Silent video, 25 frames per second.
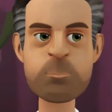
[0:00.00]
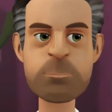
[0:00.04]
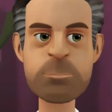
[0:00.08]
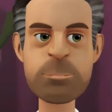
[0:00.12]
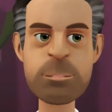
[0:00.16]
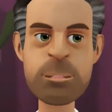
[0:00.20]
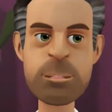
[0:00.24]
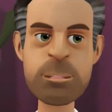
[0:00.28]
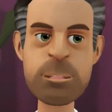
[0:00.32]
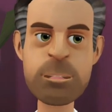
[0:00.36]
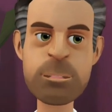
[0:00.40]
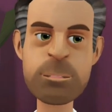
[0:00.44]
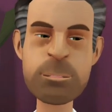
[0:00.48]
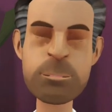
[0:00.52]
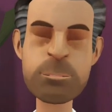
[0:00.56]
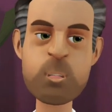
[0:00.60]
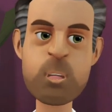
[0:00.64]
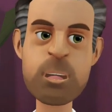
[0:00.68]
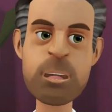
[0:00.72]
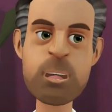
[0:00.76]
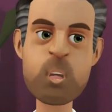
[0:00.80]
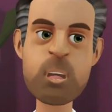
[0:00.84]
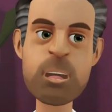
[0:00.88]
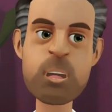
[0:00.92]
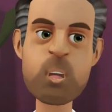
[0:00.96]
the first
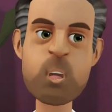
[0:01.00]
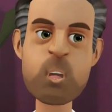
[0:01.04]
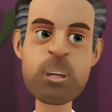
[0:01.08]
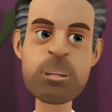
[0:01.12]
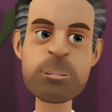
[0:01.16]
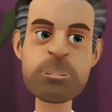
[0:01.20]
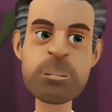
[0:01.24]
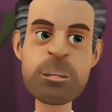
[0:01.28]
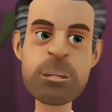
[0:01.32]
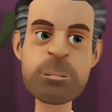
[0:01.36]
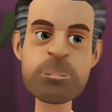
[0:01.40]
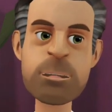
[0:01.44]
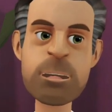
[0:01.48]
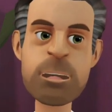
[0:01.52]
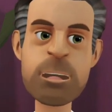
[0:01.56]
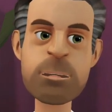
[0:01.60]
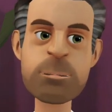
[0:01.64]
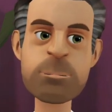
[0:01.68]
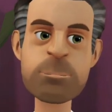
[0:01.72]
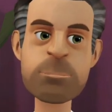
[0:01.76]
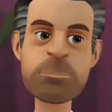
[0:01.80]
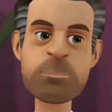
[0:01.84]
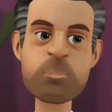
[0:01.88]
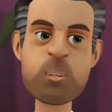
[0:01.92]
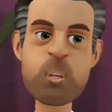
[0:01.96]
slave
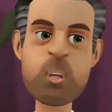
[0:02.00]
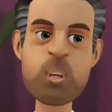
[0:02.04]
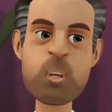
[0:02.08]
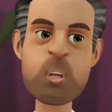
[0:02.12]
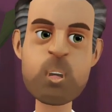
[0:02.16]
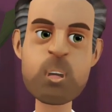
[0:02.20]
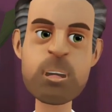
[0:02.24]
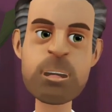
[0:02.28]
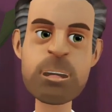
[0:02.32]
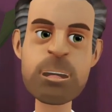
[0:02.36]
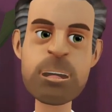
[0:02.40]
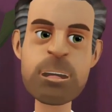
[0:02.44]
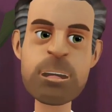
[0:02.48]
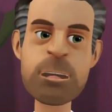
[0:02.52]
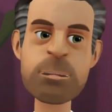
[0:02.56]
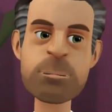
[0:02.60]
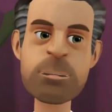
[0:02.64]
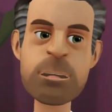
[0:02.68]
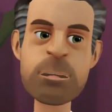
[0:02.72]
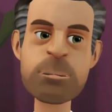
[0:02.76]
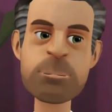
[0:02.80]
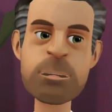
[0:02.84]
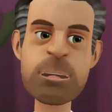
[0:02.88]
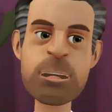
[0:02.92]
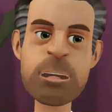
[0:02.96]
ship from Portugal landed in
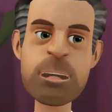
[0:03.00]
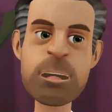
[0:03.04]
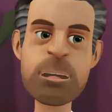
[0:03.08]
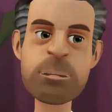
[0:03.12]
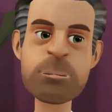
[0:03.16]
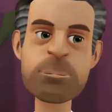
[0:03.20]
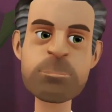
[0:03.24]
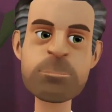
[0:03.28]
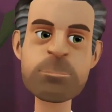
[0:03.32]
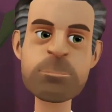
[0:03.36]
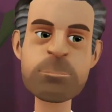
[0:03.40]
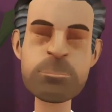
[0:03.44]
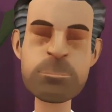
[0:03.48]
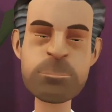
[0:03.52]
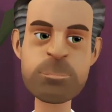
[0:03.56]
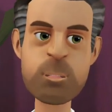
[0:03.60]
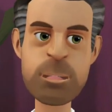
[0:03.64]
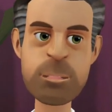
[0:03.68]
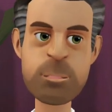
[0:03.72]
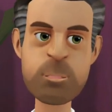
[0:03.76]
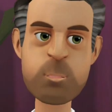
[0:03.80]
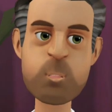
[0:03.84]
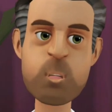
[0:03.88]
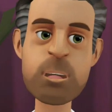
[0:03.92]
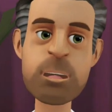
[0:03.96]
Brazil.
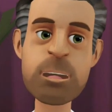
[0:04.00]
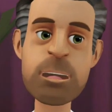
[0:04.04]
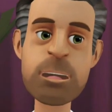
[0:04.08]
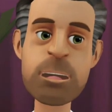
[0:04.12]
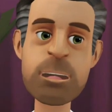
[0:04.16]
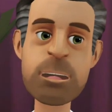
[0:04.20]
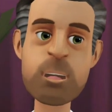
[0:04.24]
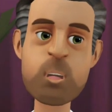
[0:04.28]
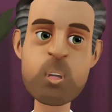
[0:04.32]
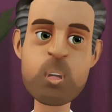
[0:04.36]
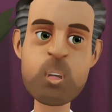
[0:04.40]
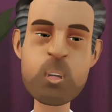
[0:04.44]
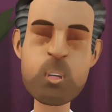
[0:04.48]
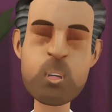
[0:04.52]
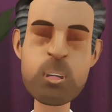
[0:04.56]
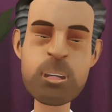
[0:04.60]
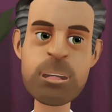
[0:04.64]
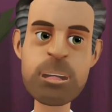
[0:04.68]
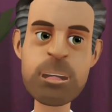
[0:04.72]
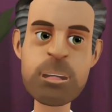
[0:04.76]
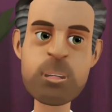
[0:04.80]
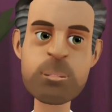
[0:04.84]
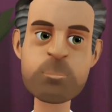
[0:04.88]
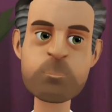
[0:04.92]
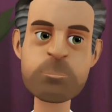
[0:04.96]
And
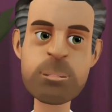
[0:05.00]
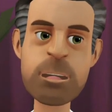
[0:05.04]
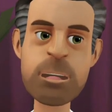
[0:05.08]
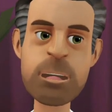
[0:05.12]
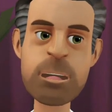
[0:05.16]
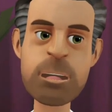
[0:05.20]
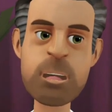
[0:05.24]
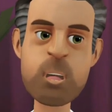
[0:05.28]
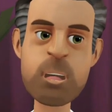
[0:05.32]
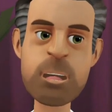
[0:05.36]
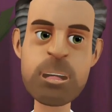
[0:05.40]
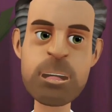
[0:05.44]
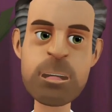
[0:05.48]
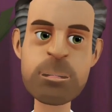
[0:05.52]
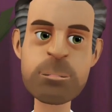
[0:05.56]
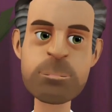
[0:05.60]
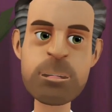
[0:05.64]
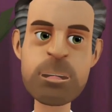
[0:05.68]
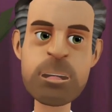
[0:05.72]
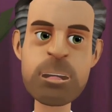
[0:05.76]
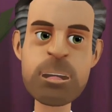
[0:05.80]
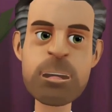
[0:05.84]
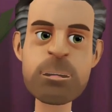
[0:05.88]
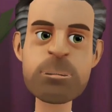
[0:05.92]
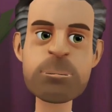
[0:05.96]
the whole goddamn thing
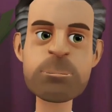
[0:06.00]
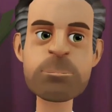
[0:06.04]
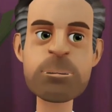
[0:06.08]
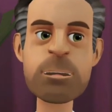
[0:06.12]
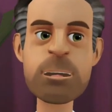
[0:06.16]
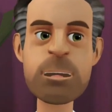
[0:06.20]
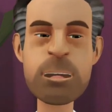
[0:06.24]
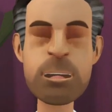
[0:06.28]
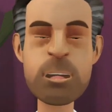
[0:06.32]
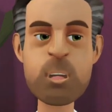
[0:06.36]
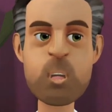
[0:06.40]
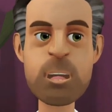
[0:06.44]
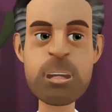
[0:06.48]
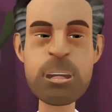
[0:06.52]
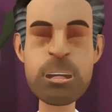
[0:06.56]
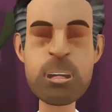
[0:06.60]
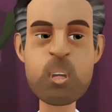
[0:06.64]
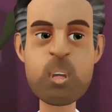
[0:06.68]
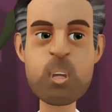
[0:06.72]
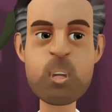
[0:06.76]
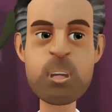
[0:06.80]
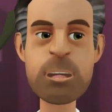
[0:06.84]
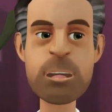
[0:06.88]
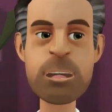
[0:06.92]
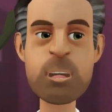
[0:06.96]
began. And that's
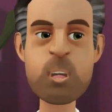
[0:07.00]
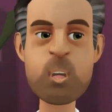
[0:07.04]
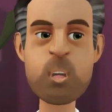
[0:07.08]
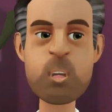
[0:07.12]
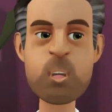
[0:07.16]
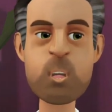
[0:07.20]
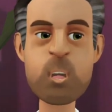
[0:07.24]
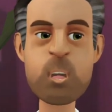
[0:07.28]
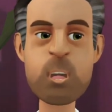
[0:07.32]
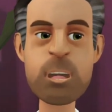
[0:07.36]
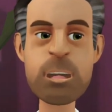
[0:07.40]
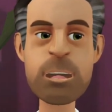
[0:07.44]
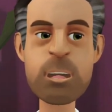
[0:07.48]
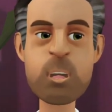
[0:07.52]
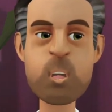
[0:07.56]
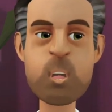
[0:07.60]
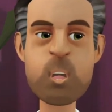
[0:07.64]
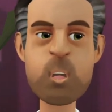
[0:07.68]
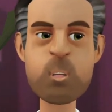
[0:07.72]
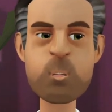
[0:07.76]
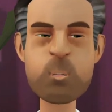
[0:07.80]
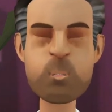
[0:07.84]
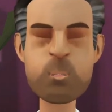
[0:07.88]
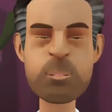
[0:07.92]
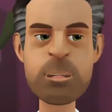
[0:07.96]
how we got where we are. And
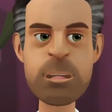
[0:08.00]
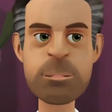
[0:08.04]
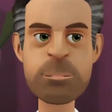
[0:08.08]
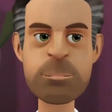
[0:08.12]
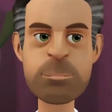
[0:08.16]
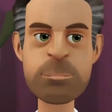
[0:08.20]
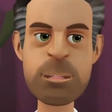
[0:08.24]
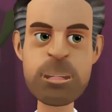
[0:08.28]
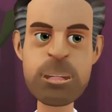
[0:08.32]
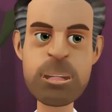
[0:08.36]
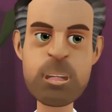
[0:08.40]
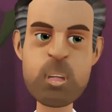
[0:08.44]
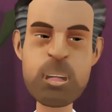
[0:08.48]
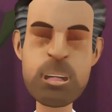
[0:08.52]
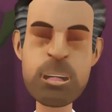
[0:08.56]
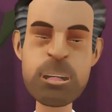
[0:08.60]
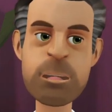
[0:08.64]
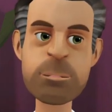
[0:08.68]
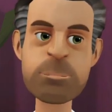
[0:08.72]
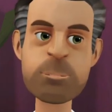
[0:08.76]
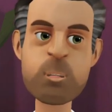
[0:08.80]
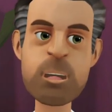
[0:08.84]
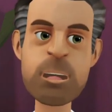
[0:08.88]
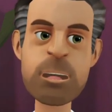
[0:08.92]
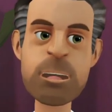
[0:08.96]
so, why
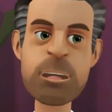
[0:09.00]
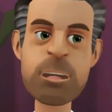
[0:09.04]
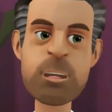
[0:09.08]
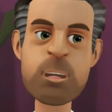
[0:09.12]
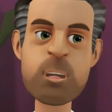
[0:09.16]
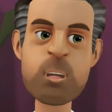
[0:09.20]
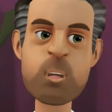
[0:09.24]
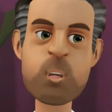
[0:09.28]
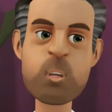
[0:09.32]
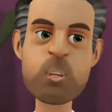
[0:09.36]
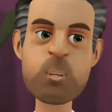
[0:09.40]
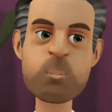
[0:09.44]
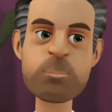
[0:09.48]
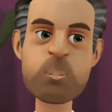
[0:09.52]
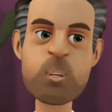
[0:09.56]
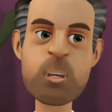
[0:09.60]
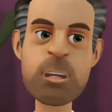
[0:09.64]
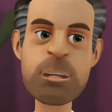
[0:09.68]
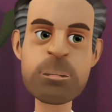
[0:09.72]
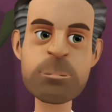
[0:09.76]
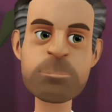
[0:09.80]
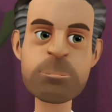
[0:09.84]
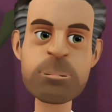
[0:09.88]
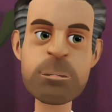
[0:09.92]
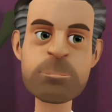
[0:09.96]
did white supremacy
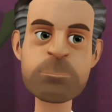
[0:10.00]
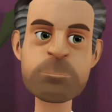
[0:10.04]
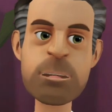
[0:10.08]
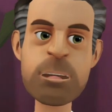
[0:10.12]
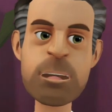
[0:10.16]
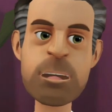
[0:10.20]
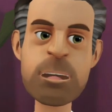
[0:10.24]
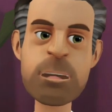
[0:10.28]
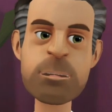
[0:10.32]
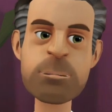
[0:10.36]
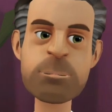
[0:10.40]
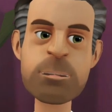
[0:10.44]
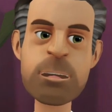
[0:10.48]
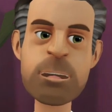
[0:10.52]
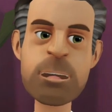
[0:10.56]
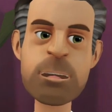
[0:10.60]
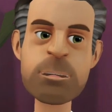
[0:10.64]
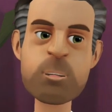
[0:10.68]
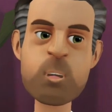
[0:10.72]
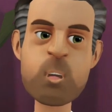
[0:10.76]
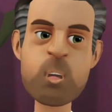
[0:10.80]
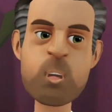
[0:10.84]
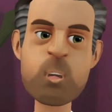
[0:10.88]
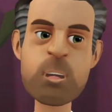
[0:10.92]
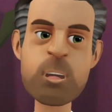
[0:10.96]
start? To
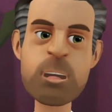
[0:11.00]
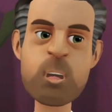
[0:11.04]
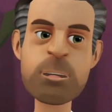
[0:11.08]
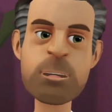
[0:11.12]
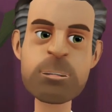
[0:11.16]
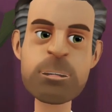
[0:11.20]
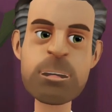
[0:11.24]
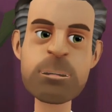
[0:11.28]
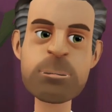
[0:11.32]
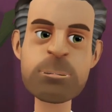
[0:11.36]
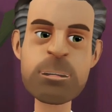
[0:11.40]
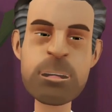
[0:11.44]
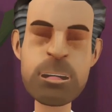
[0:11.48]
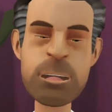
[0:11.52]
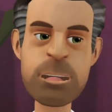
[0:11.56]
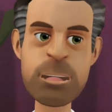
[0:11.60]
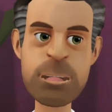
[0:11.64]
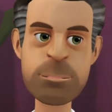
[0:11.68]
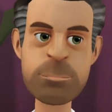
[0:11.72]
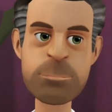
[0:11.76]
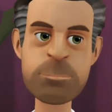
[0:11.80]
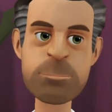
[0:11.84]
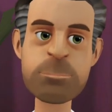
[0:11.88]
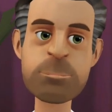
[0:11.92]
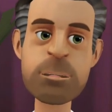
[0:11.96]
justify the
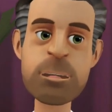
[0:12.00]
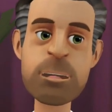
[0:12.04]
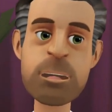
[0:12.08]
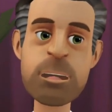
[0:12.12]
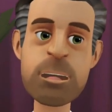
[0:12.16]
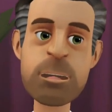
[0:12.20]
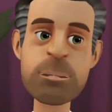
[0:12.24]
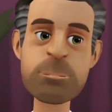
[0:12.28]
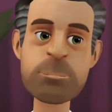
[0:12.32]
greed.